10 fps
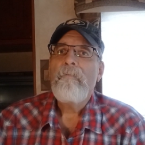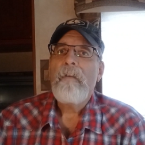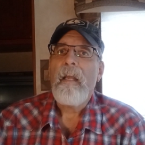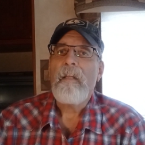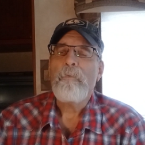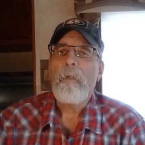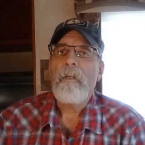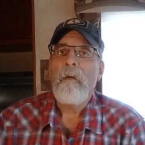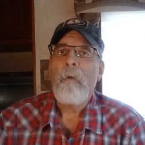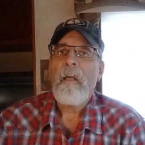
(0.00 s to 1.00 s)
And as we
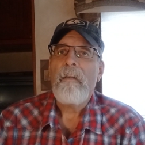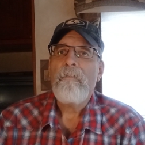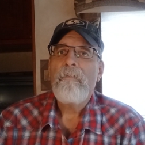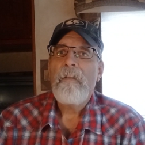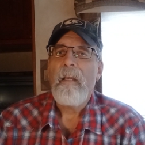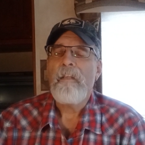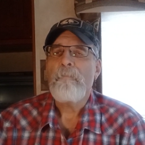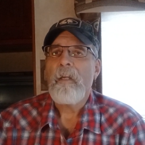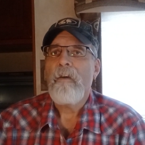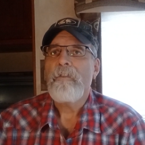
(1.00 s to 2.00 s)
come out, as
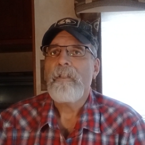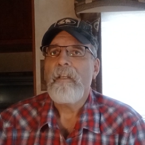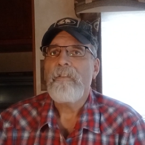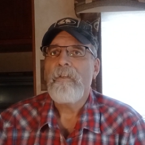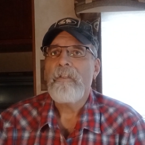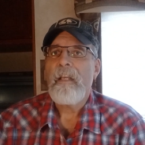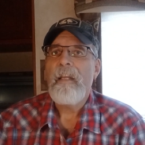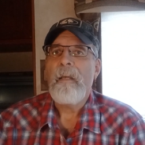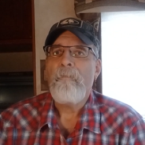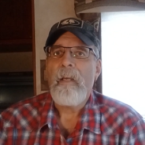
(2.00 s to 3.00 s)
my daughter says, there's a
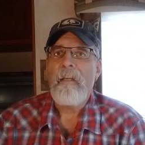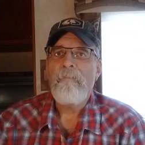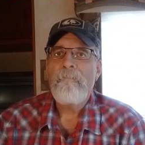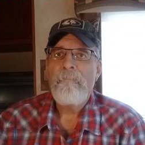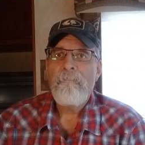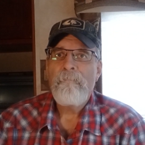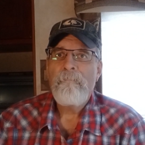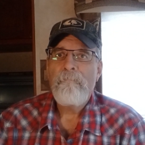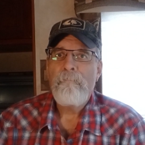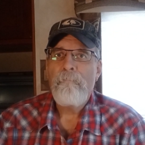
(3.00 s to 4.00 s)
kidnap van
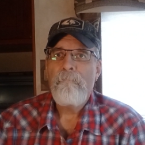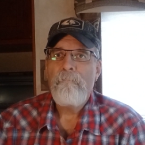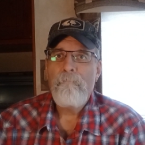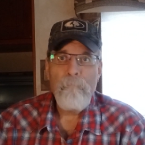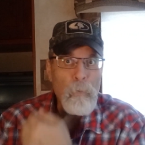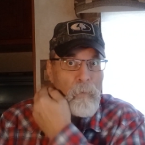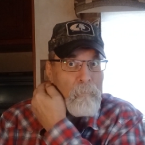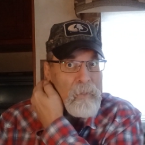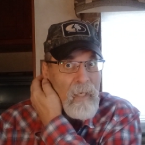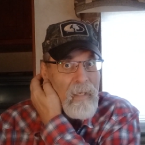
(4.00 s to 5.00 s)
pulled in
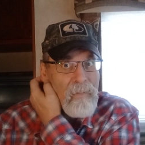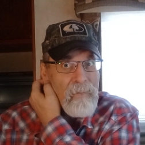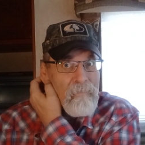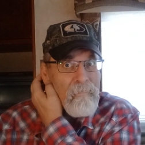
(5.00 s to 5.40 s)
beside us.